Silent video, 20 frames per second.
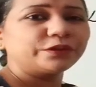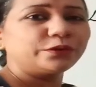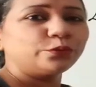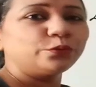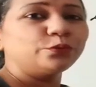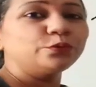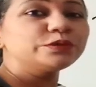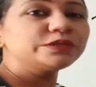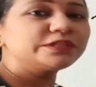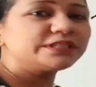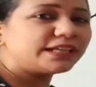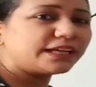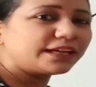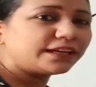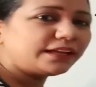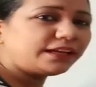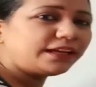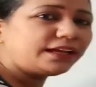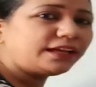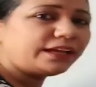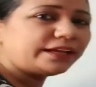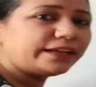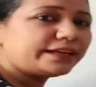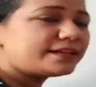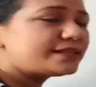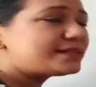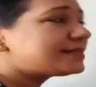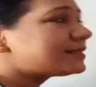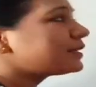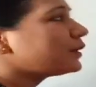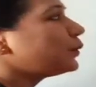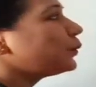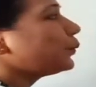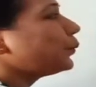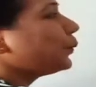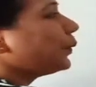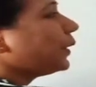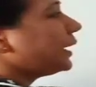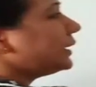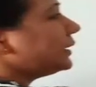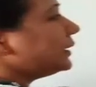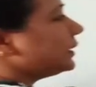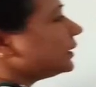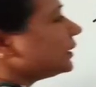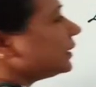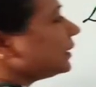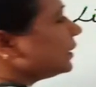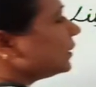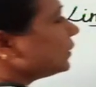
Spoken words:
whose degree is 1.